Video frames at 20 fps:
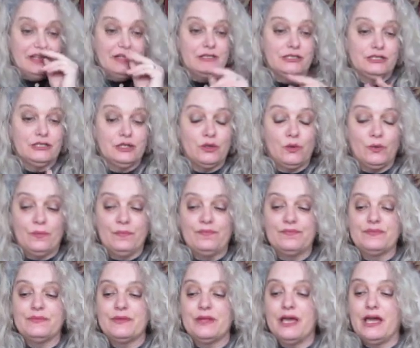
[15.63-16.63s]
So,
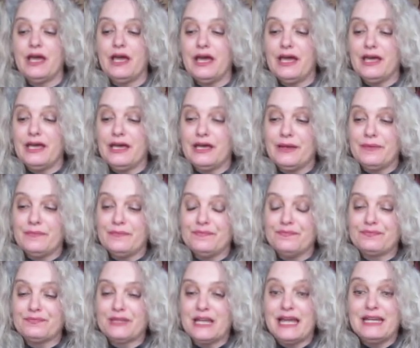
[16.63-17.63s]
um,
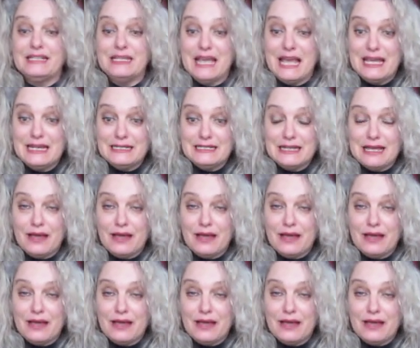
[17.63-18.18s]
at the end,